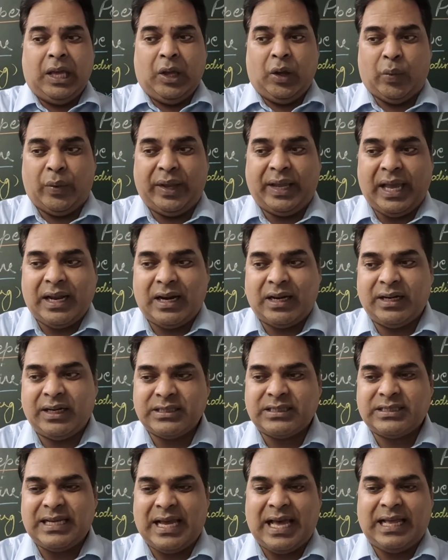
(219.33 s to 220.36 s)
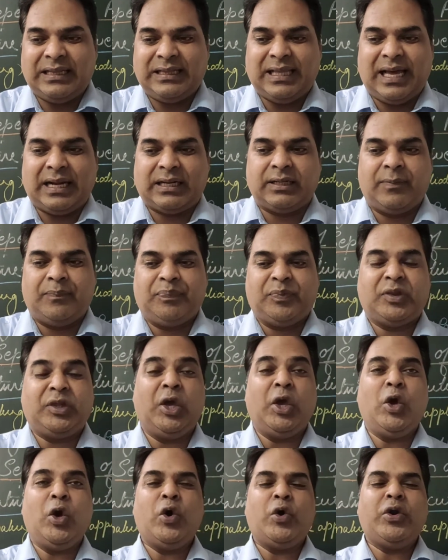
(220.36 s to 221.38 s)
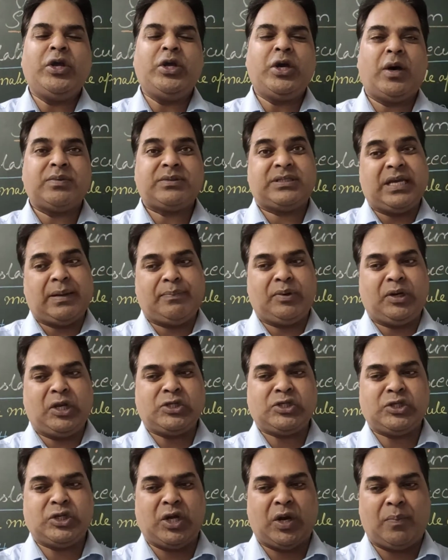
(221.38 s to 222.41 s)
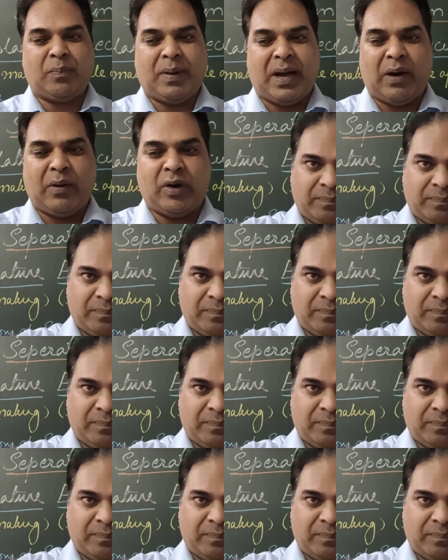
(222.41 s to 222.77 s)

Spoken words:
we can understand that theory of separation of power.